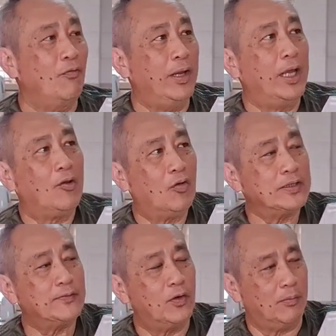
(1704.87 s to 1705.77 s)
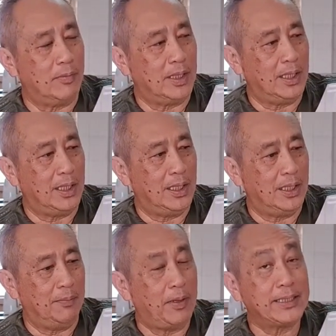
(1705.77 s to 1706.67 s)
When I crossed from
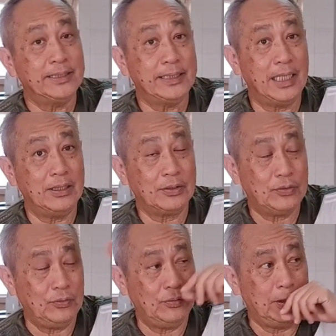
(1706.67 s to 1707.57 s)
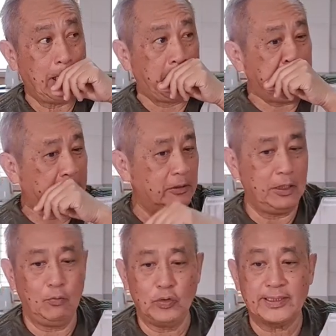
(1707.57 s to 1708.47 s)
Pakistan to China,
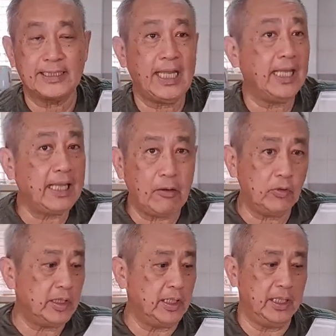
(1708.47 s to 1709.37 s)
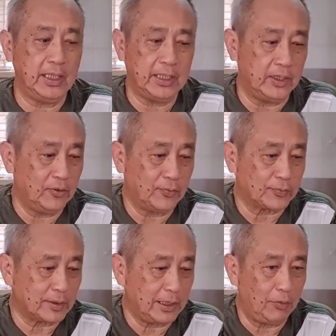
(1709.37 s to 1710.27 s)
they will scan everything, you
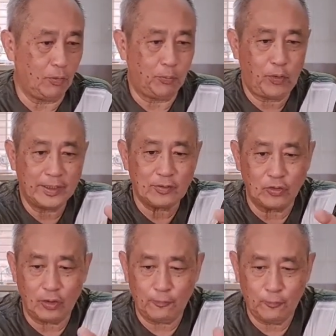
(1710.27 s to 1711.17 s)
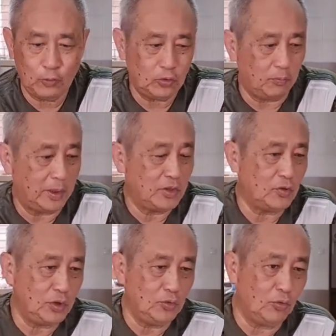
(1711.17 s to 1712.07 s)
know, they will press on your food to make
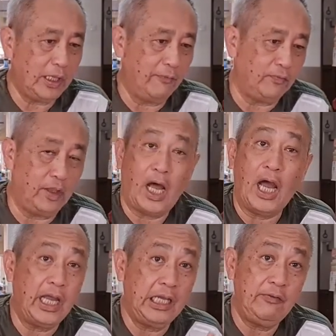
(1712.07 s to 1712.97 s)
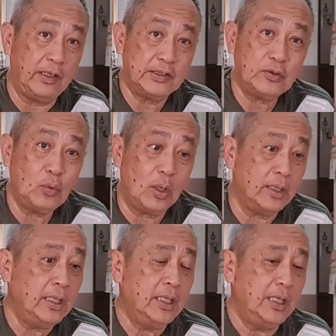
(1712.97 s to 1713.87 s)
sure you don't have knife and so
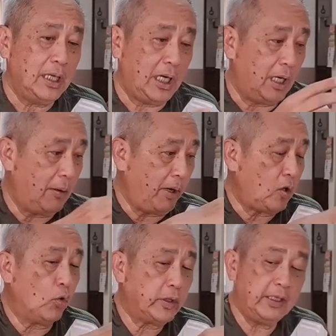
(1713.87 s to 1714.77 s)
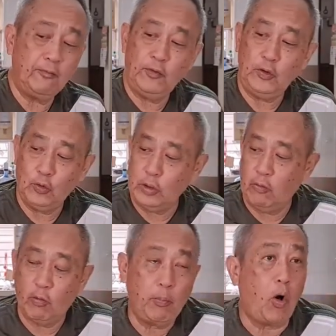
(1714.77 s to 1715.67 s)
on. My cooking fuel, they
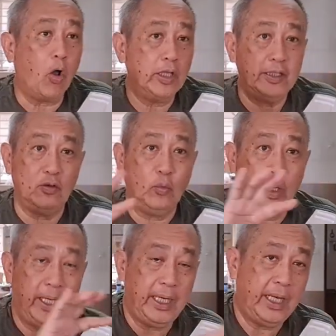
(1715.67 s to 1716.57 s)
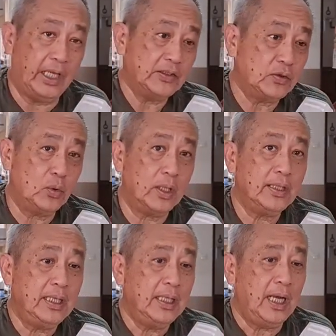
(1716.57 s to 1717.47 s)
will pour it away and so
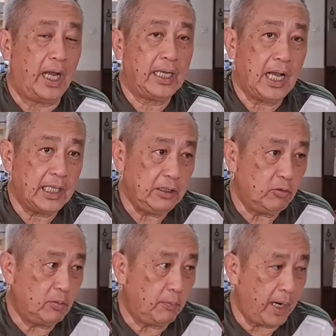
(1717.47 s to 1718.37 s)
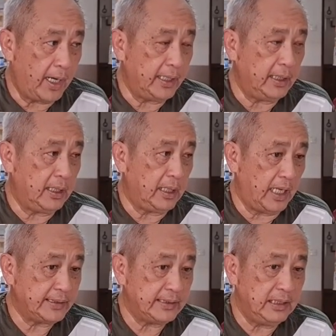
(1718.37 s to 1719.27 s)
on. I can't even buy
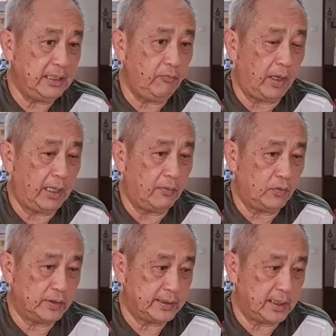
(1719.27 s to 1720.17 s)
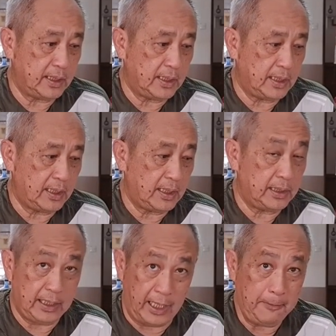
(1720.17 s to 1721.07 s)
gasoline when I was
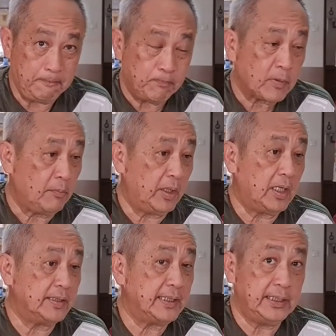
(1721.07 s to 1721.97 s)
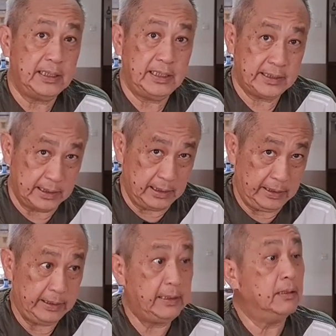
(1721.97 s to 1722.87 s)
there because it is
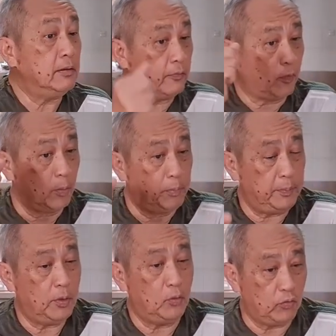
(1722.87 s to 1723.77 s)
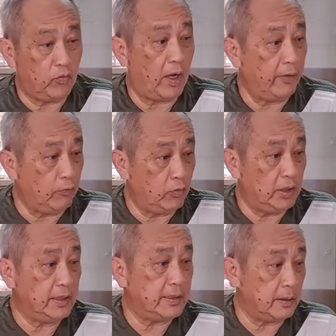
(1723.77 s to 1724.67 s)
illegal for people who drive who
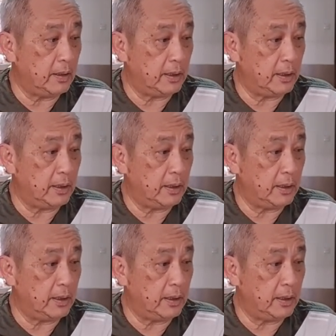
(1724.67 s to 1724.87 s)
need